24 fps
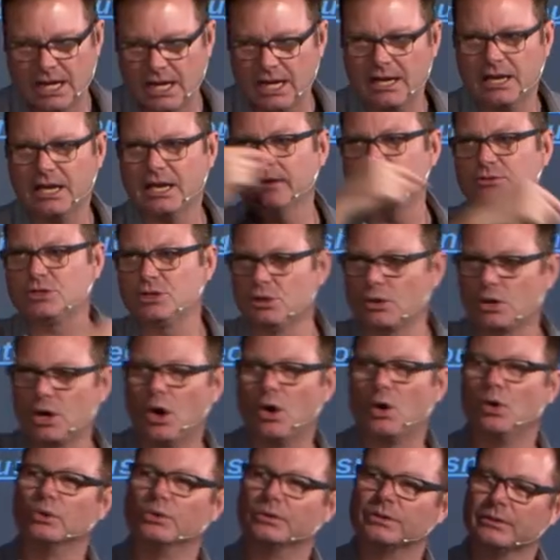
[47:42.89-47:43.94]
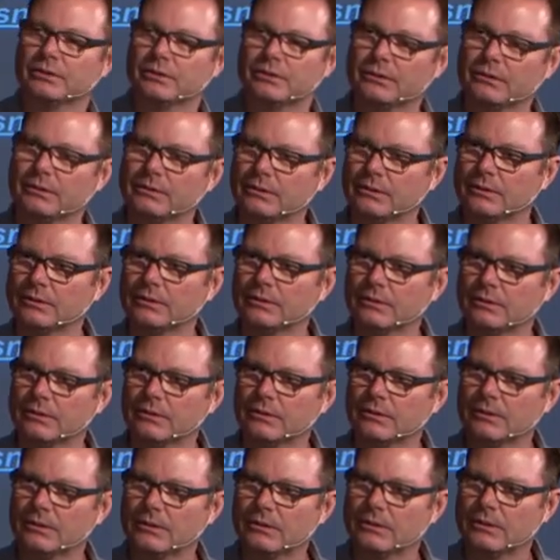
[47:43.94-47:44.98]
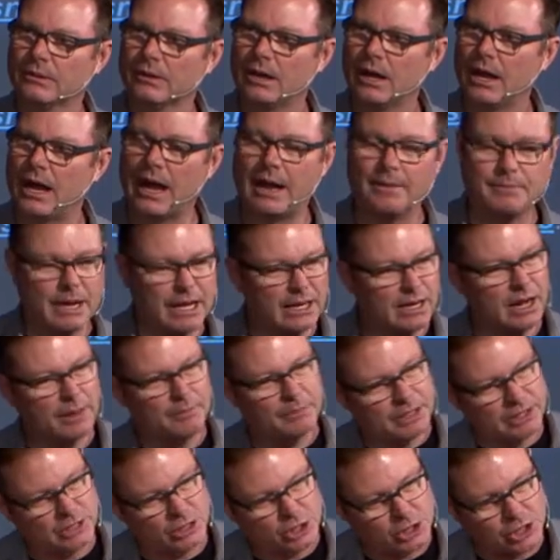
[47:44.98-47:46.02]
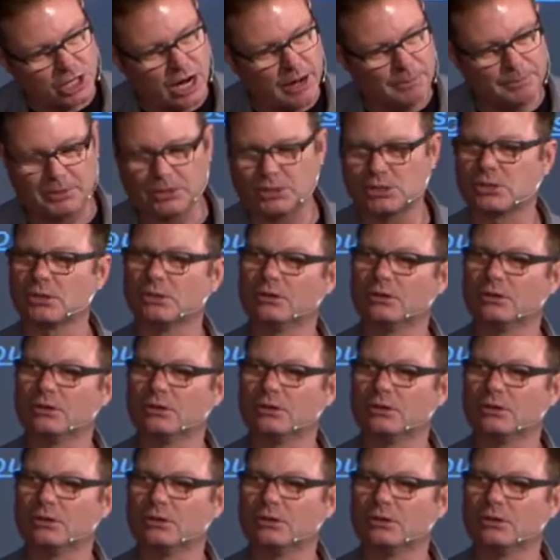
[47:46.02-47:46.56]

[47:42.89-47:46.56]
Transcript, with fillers: He gives you gold. I may not be the sharpest